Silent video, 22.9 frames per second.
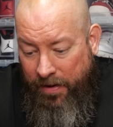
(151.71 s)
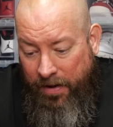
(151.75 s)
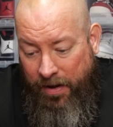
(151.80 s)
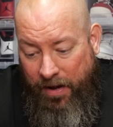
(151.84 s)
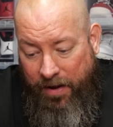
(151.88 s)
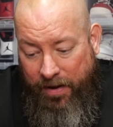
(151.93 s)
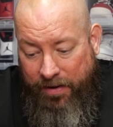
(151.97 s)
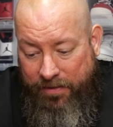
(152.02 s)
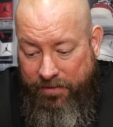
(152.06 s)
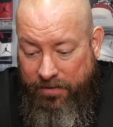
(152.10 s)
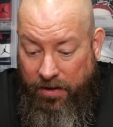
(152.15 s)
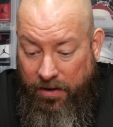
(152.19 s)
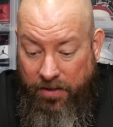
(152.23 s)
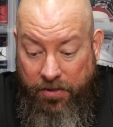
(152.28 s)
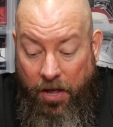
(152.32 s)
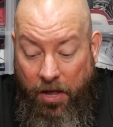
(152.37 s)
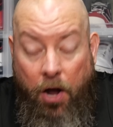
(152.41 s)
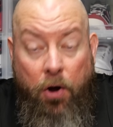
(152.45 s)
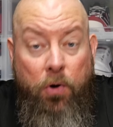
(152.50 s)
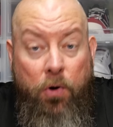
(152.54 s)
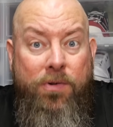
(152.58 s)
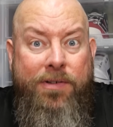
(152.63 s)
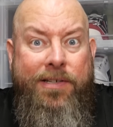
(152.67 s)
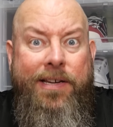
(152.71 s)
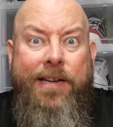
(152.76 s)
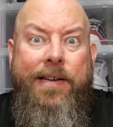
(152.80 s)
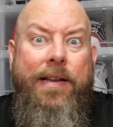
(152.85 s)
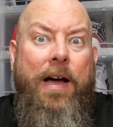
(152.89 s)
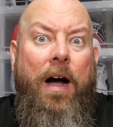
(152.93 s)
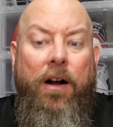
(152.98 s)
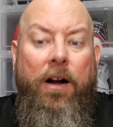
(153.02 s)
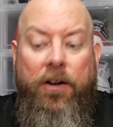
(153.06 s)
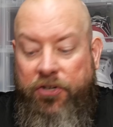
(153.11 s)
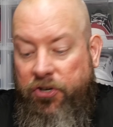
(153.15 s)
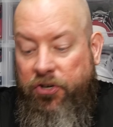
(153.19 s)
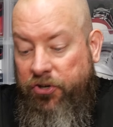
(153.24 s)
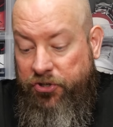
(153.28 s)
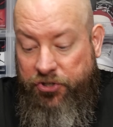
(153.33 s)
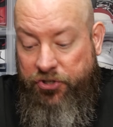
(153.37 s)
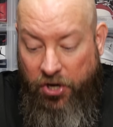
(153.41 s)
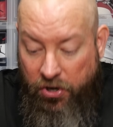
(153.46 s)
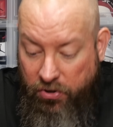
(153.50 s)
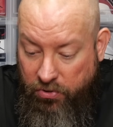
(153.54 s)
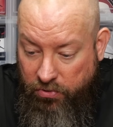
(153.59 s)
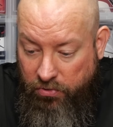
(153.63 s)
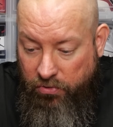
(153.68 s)
Uh, OG Doctor
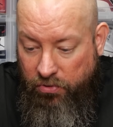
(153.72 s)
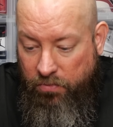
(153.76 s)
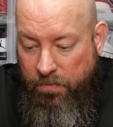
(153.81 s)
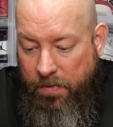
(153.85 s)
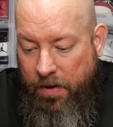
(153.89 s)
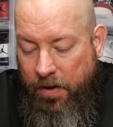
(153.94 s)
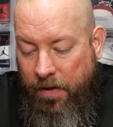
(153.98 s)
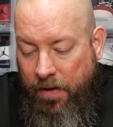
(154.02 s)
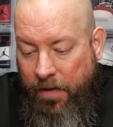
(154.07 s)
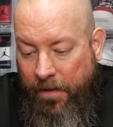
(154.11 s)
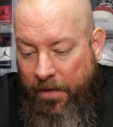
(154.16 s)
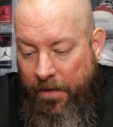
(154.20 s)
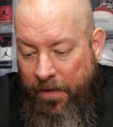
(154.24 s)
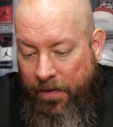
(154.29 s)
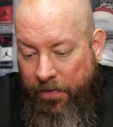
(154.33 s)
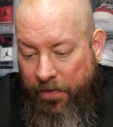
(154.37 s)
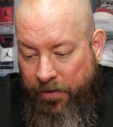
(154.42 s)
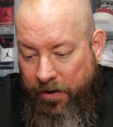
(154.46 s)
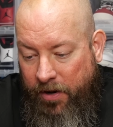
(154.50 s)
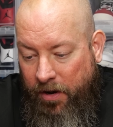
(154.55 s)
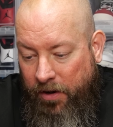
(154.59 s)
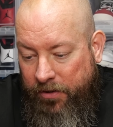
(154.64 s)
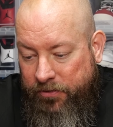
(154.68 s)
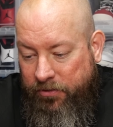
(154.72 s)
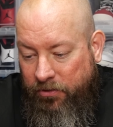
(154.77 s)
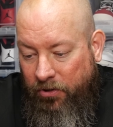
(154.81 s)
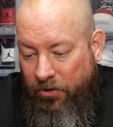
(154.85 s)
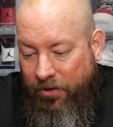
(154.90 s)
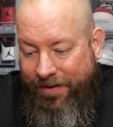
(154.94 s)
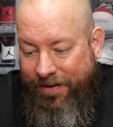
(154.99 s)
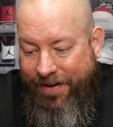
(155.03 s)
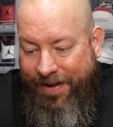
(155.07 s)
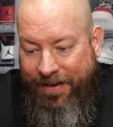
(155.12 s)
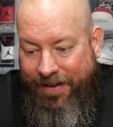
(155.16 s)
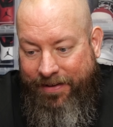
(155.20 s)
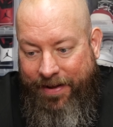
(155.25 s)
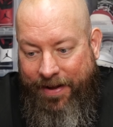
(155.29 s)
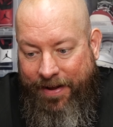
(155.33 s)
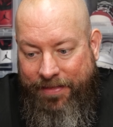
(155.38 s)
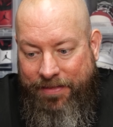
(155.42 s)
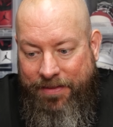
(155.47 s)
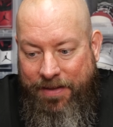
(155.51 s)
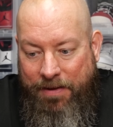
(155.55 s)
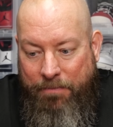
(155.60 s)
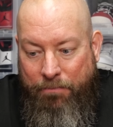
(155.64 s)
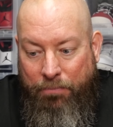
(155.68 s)
Doom. Then you're also looking at
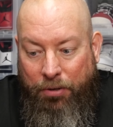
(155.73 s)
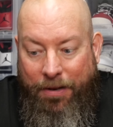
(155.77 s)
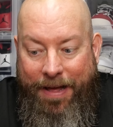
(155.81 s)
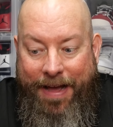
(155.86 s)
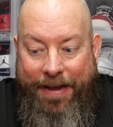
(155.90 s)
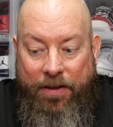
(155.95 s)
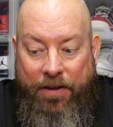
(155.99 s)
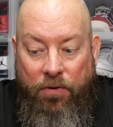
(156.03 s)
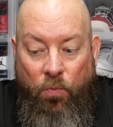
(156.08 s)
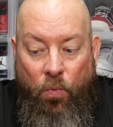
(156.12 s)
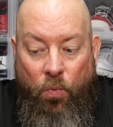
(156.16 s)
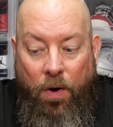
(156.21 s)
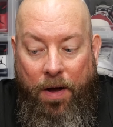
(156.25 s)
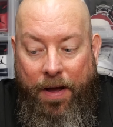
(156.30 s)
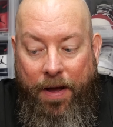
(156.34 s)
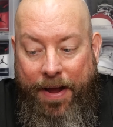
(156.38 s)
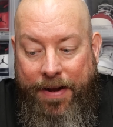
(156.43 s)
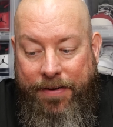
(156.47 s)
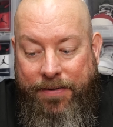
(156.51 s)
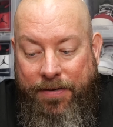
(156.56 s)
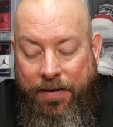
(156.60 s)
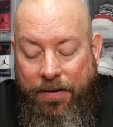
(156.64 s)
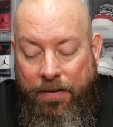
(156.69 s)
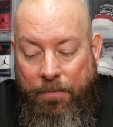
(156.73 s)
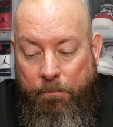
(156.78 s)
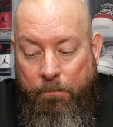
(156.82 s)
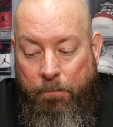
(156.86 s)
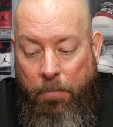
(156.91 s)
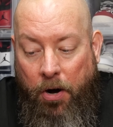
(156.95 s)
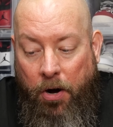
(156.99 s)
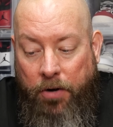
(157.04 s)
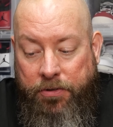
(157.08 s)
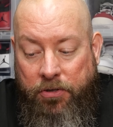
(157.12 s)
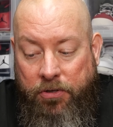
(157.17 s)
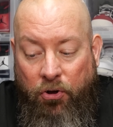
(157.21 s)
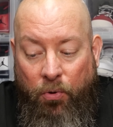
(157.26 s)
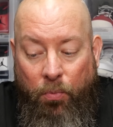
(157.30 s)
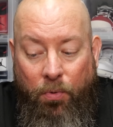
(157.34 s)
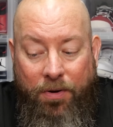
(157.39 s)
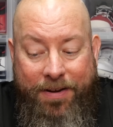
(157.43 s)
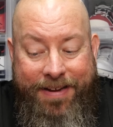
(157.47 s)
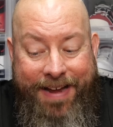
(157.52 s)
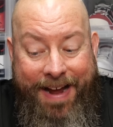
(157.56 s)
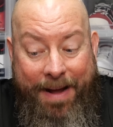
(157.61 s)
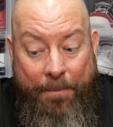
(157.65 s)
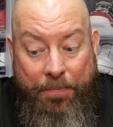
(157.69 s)
like the black and white Barnes &
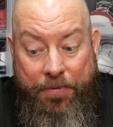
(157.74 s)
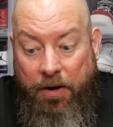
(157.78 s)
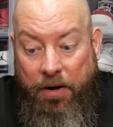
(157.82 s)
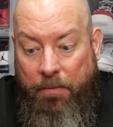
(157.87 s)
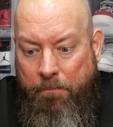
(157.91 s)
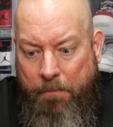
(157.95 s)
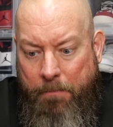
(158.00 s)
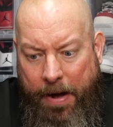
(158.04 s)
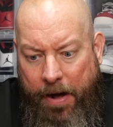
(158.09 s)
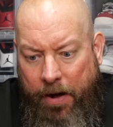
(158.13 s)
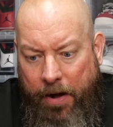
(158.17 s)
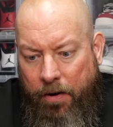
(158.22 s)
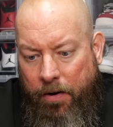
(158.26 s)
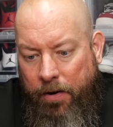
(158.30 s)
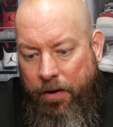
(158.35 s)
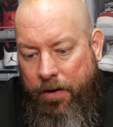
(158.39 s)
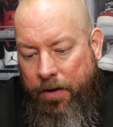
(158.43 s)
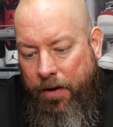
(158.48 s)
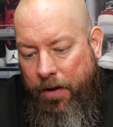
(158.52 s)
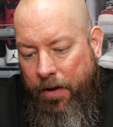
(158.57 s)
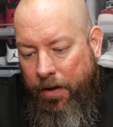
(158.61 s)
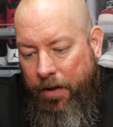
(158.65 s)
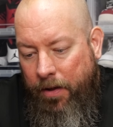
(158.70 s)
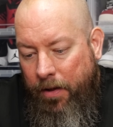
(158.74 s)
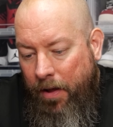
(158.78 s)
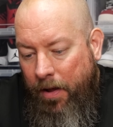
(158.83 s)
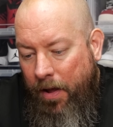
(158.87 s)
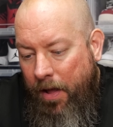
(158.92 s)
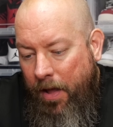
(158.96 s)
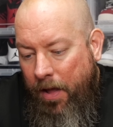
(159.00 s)
Noble Captain America.